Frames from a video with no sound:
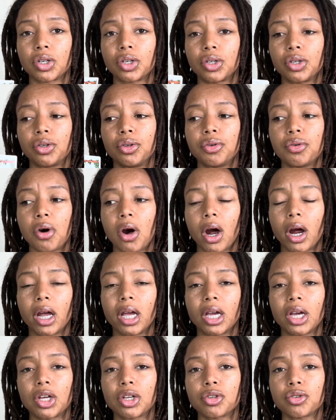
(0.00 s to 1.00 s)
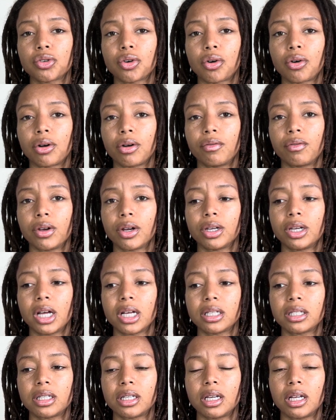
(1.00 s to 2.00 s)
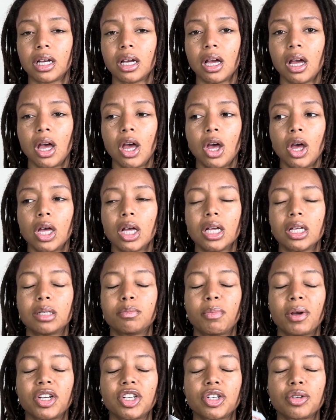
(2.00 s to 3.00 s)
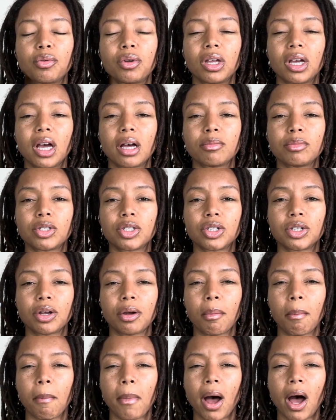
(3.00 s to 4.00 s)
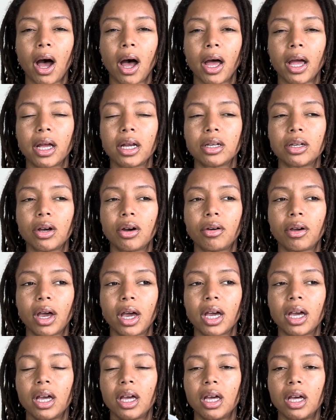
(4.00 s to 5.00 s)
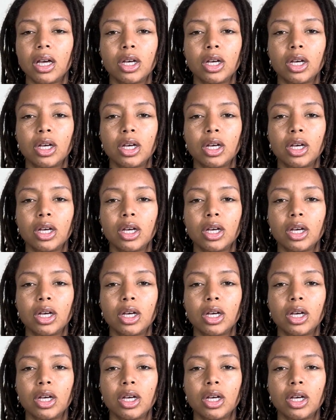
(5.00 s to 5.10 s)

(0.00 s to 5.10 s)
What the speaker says: You are in control of your destiny, especially when it comes to your mind, okay?